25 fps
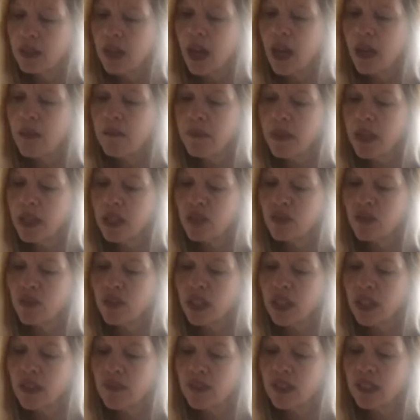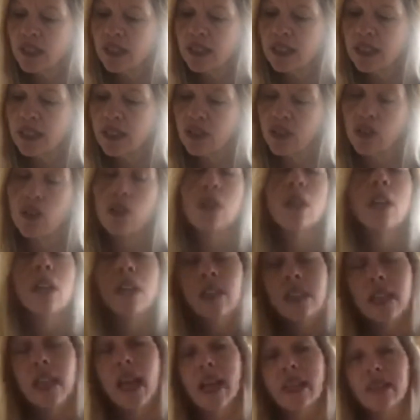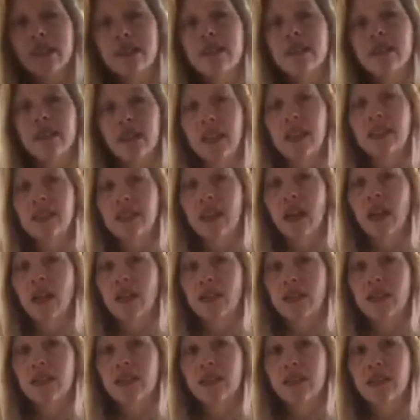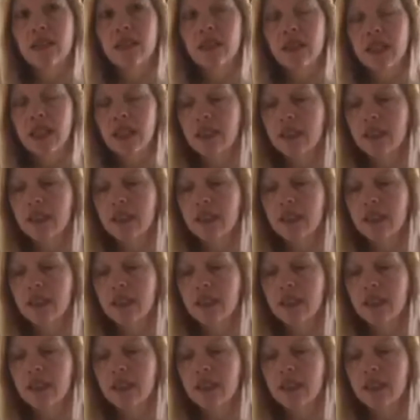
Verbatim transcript: Time makes forgiveness easier. Yes, it does.